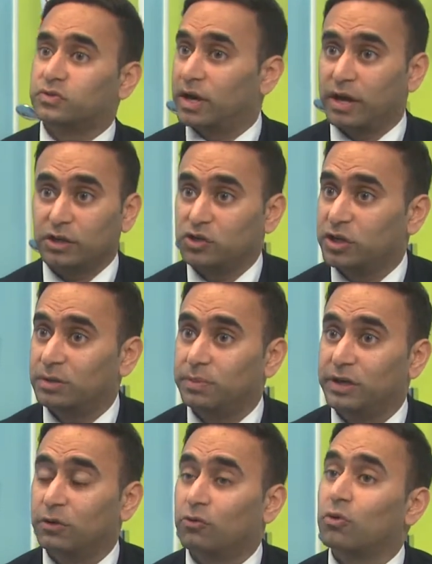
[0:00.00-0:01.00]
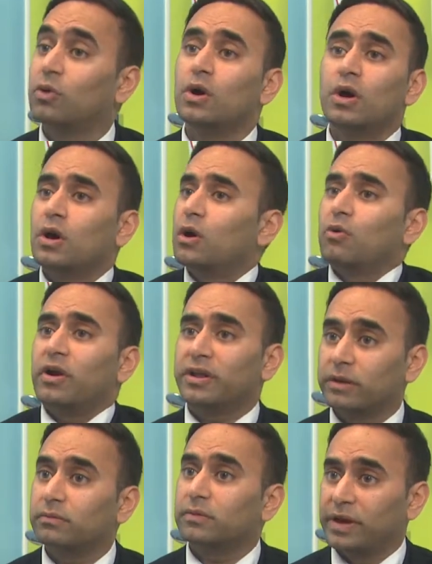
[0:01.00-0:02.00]
a GP or
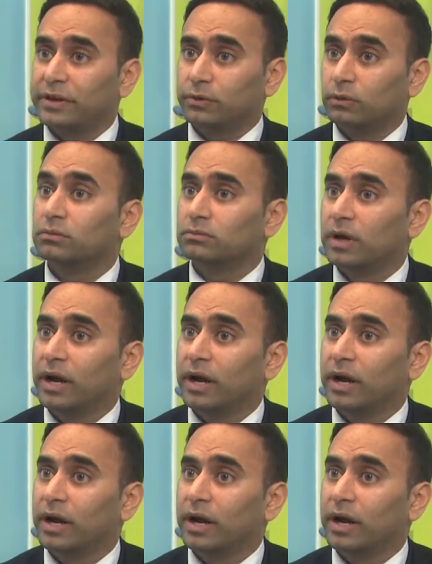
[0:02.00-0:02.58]
any clinical